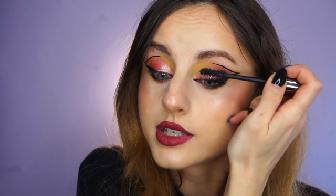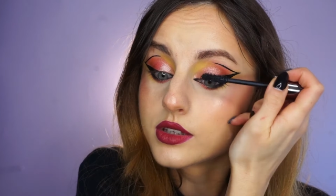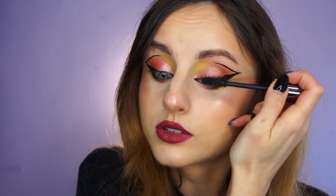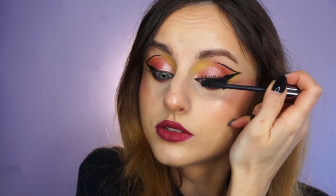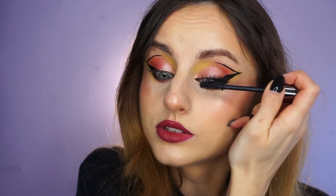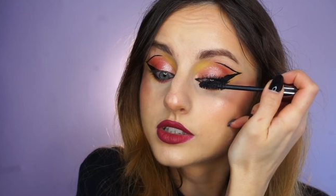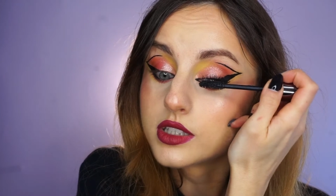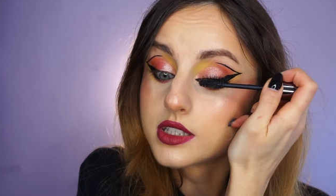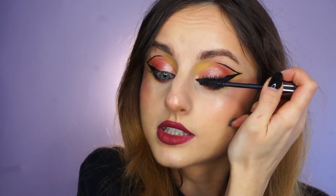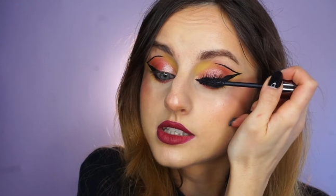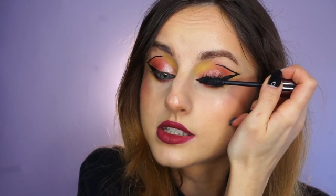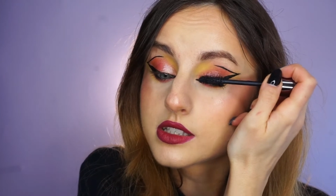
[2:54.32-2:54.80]
I do
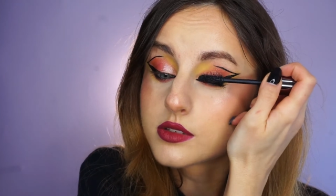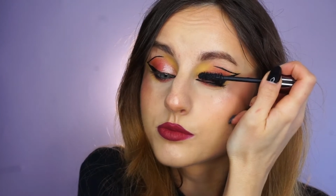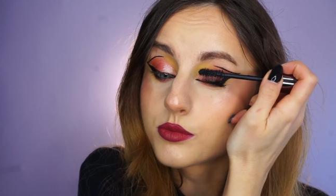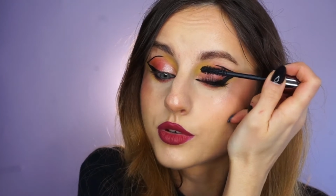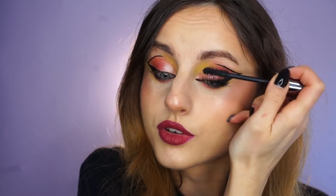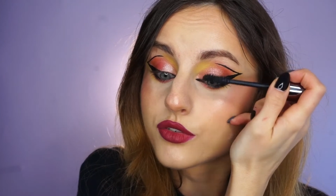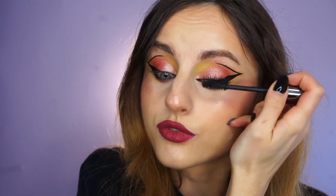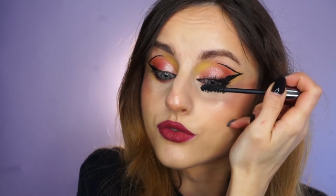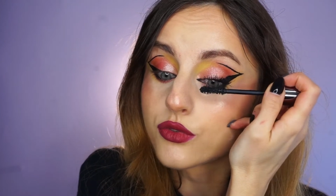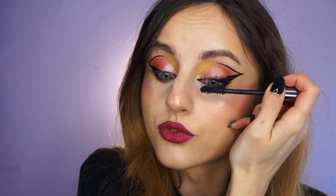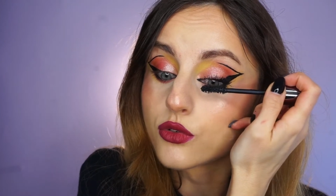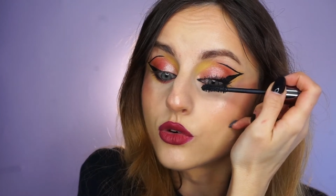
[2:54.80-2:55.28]
this
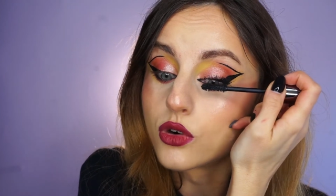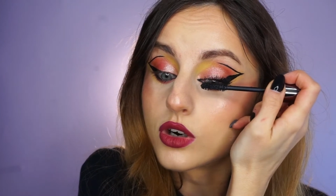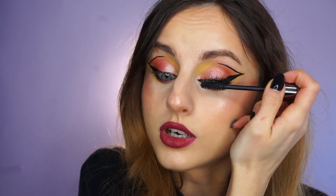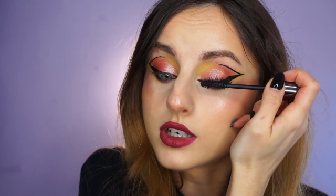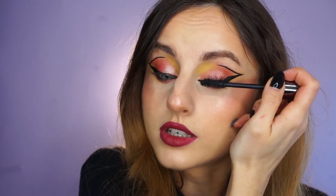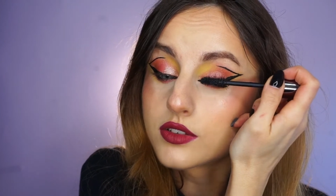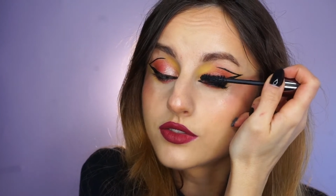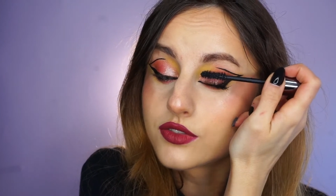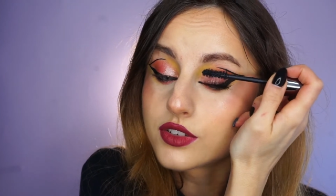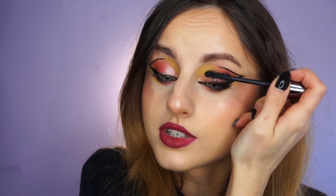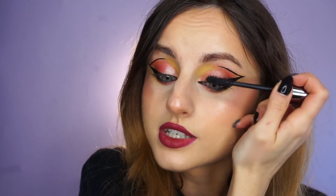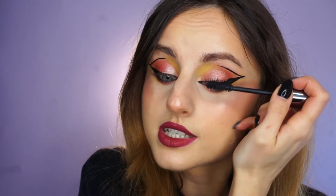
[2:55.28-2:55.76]
before
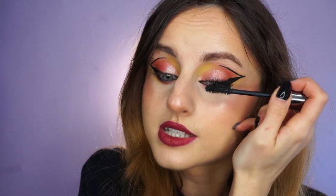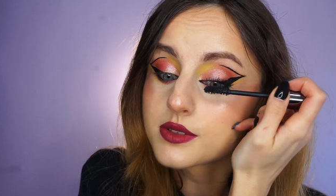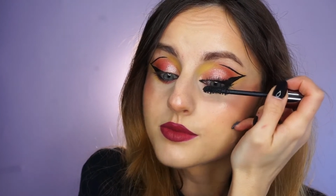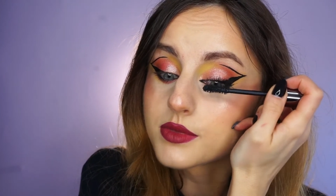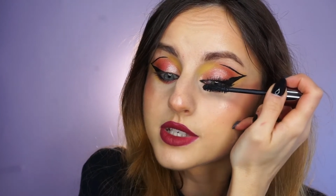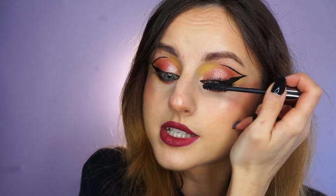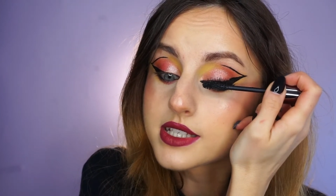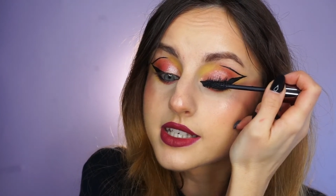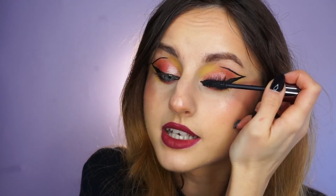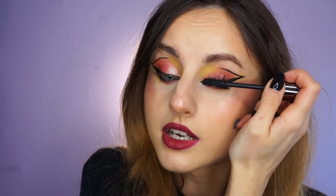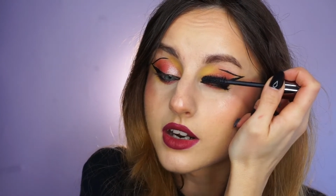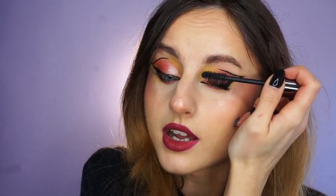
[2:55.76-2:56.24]
the first
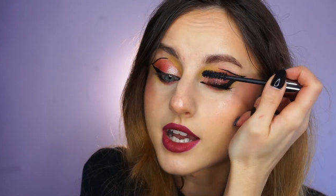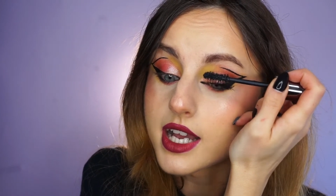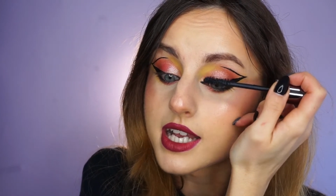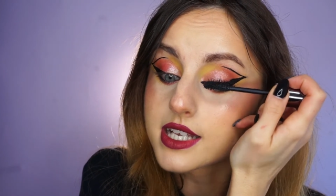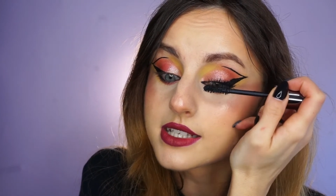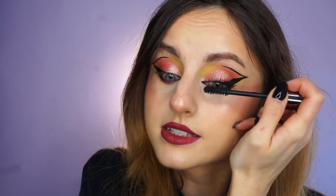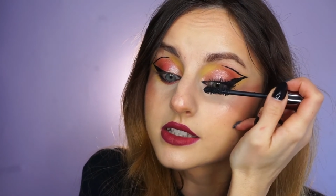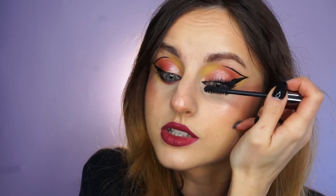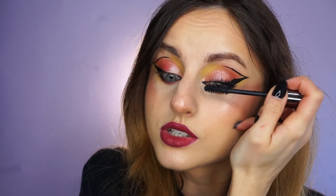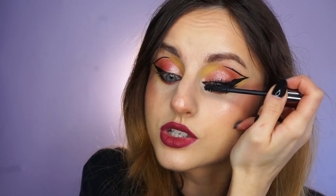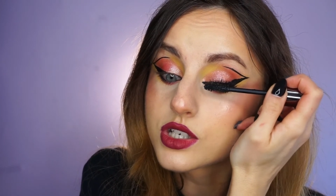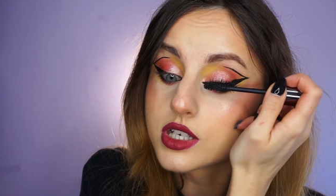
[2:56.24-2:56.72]
mascara
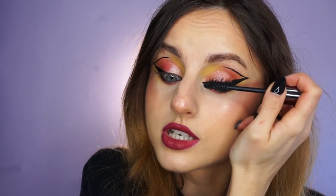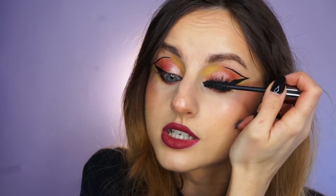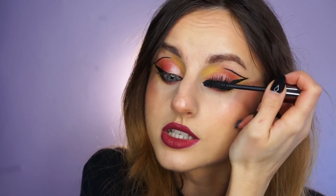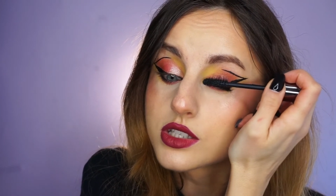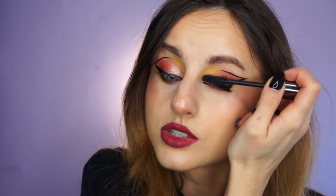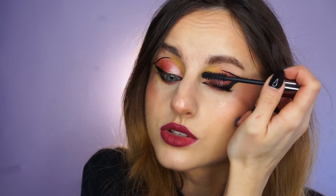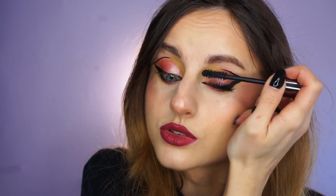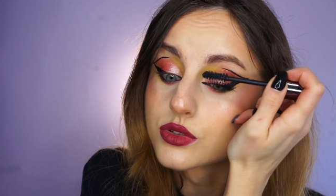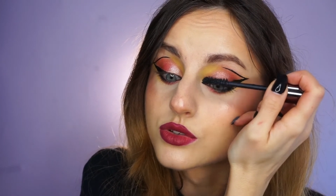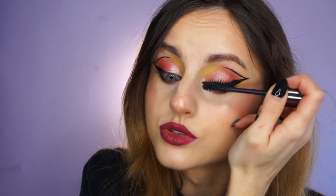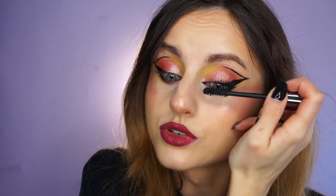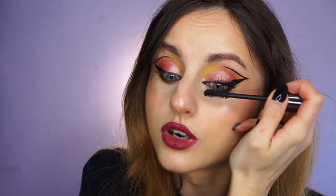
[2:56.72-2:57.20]
has the chance
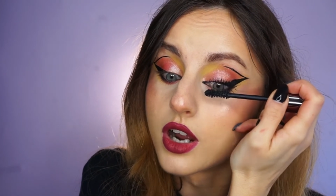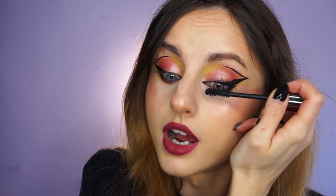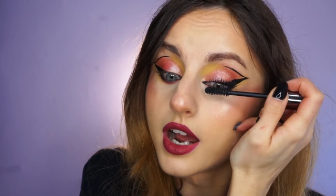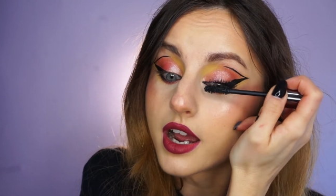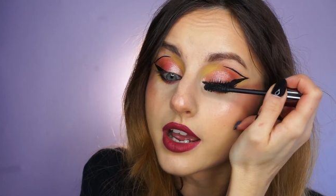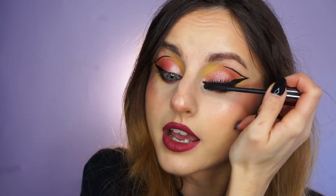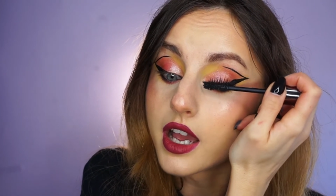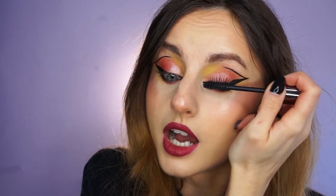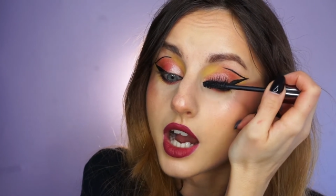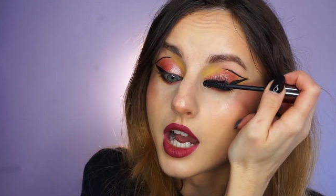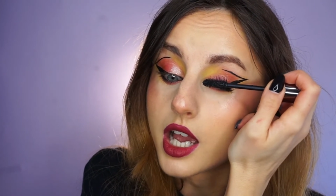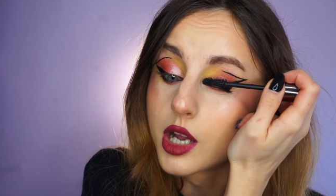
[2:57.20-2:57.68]
to
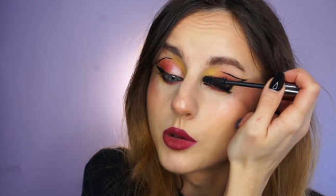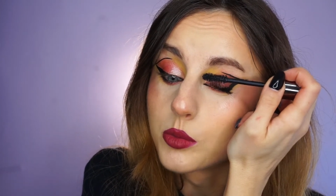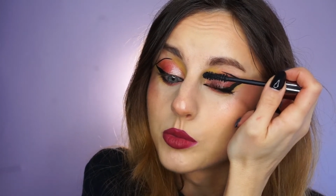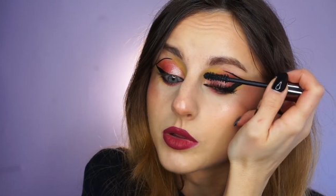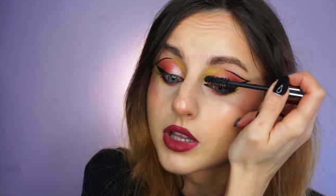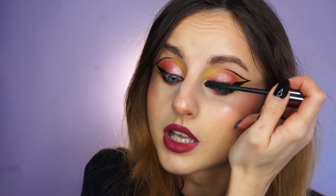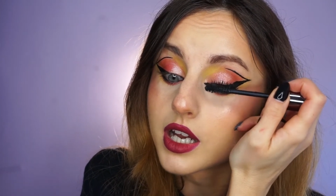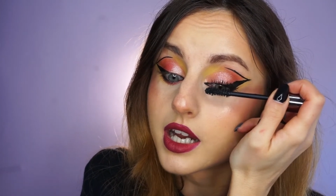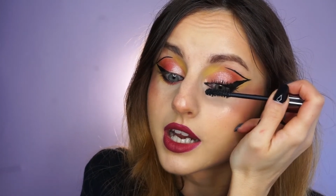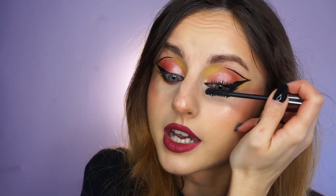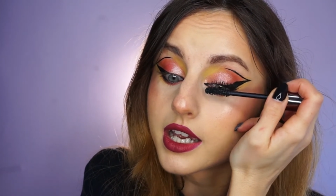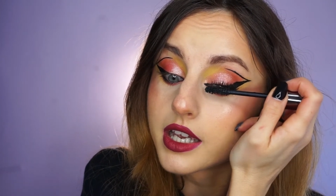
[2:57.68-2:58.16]
dry I
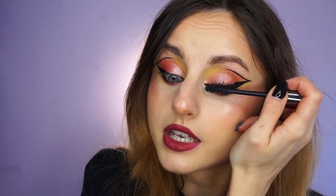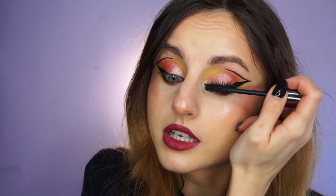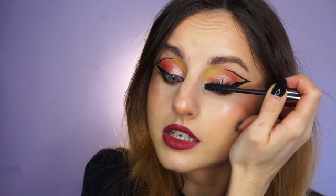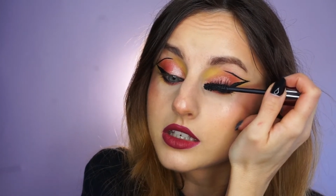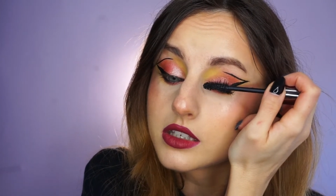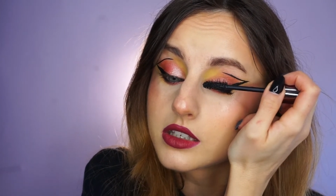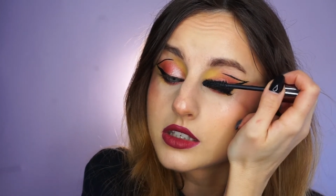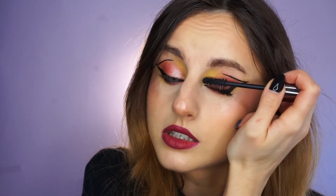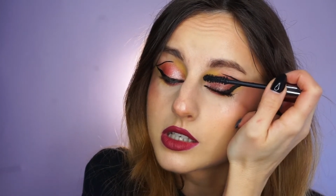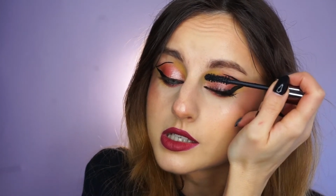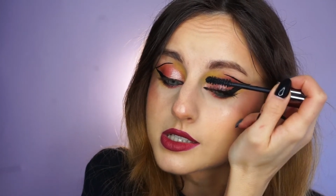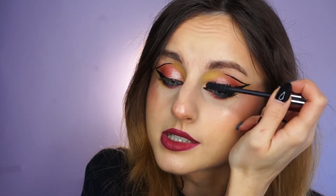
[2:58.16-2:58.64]
apply
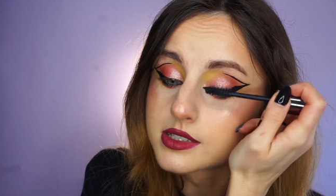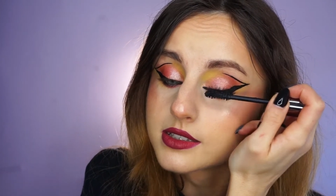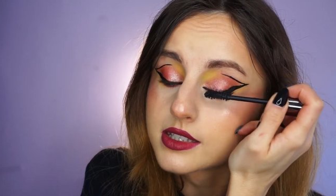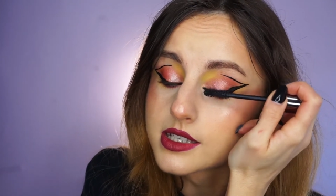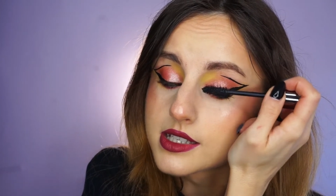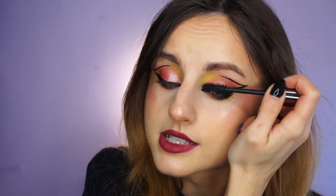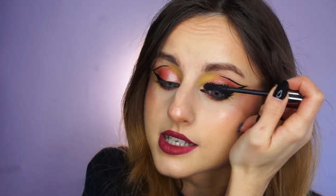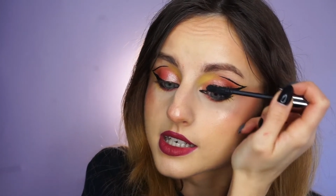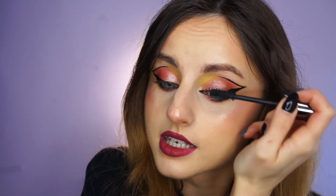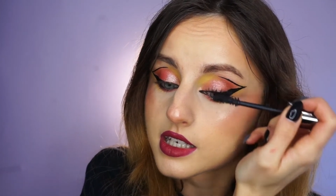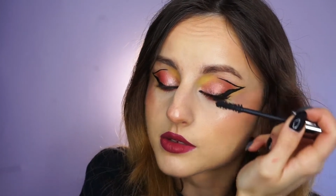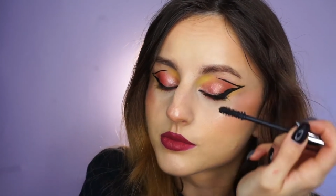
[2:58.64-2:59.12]
the
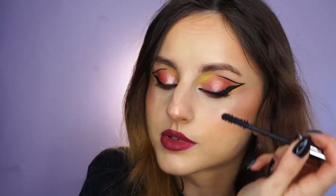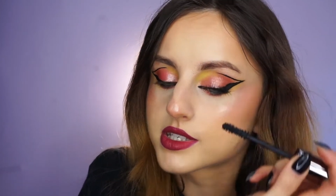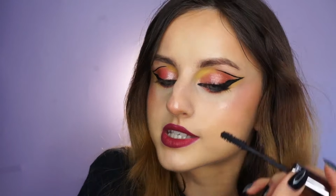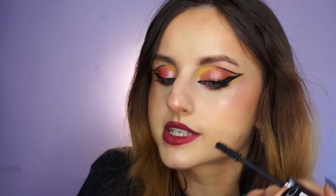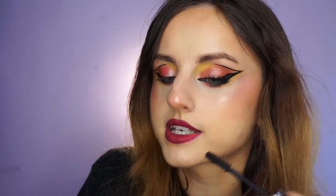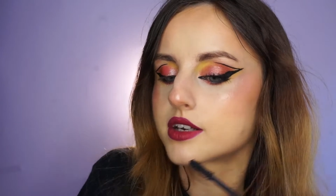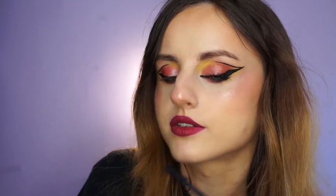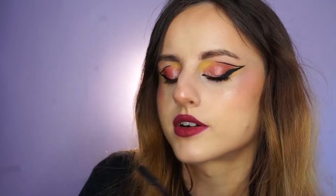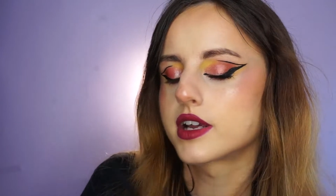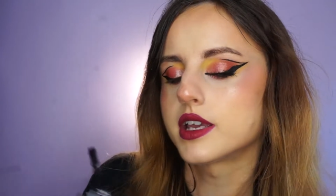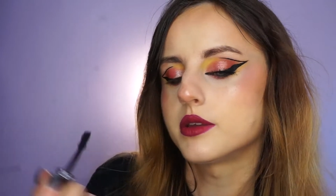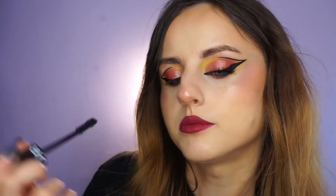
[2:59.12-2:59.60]
second
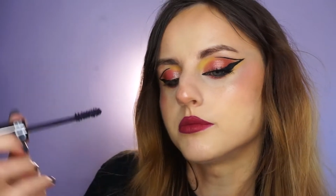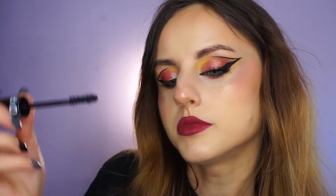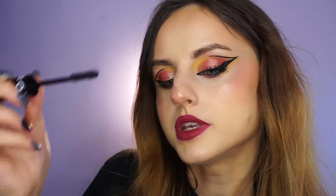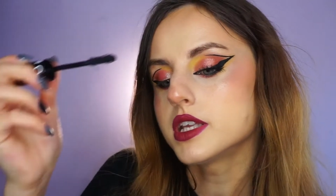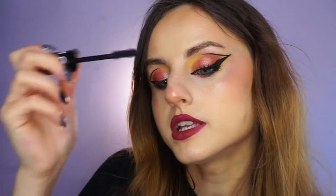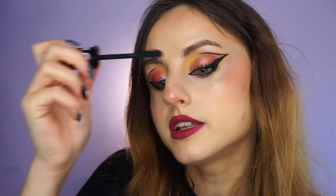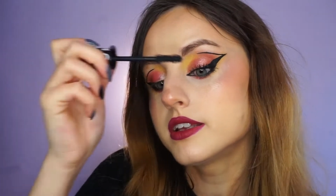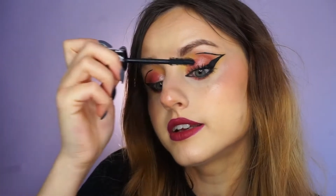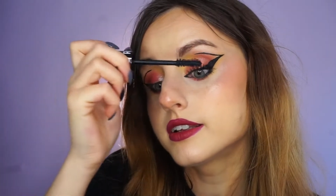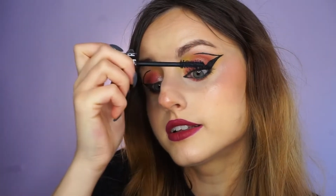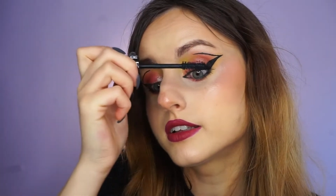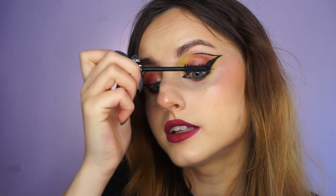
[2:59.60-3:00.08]
mascara
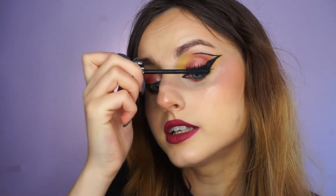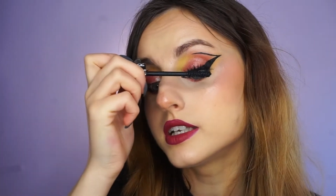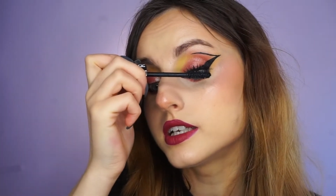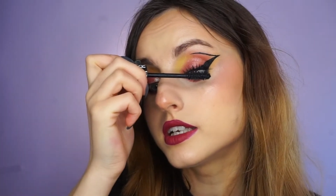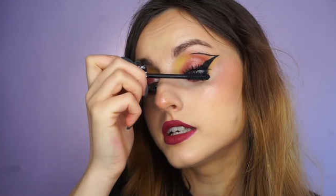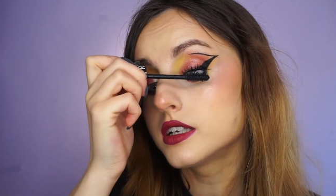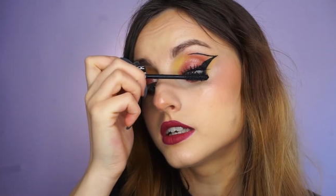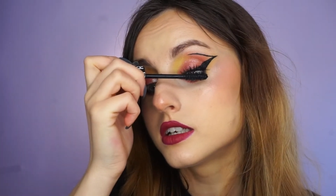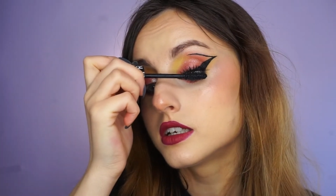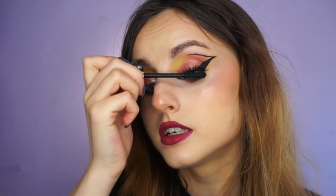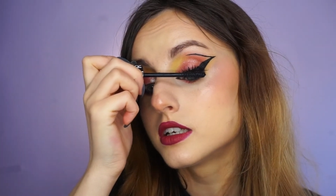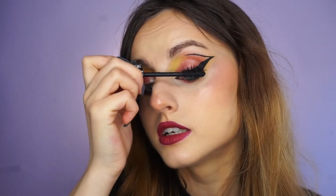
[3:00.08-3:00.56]

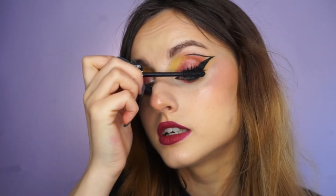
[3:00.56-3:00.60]
immediately